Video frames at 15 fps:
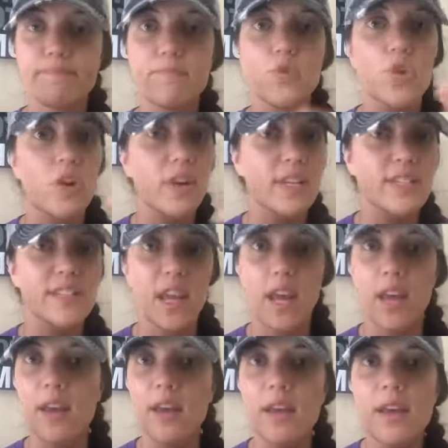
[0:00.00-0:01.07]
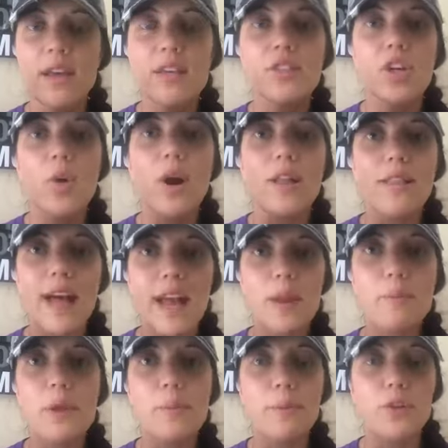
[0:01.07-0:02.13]
You're going to sink. So a lot of
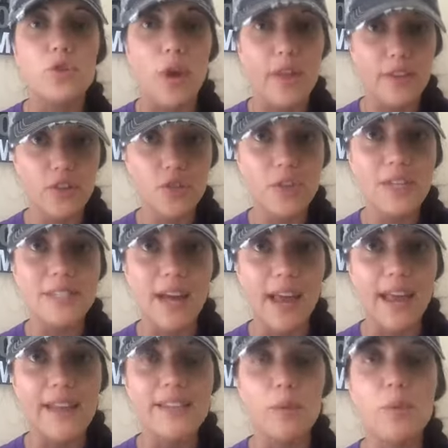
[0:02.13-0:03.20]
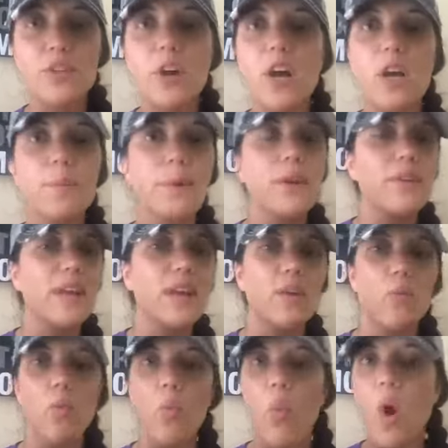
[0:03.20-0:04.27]
people try the strict diet and we talk about like
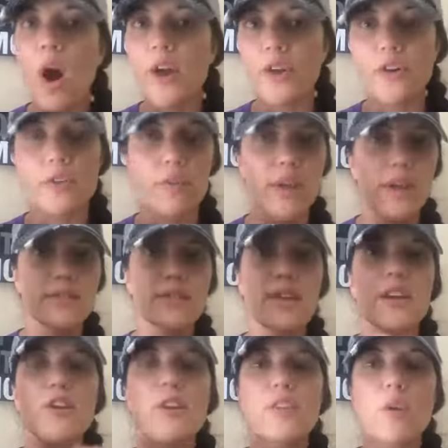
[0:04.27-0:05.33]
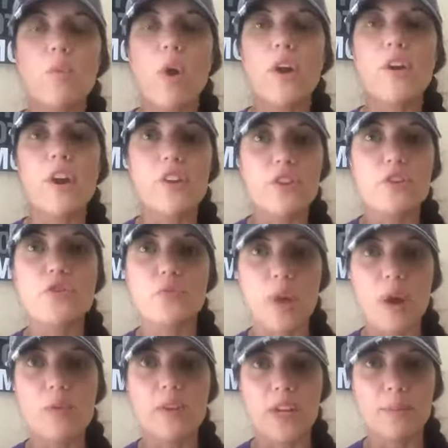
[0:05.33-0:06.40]
water. Like say you're in the water and you're
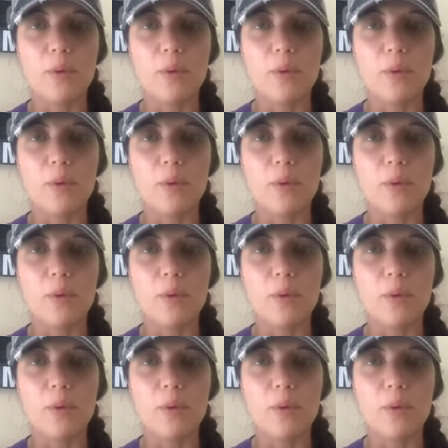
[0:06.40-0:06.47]
drowning.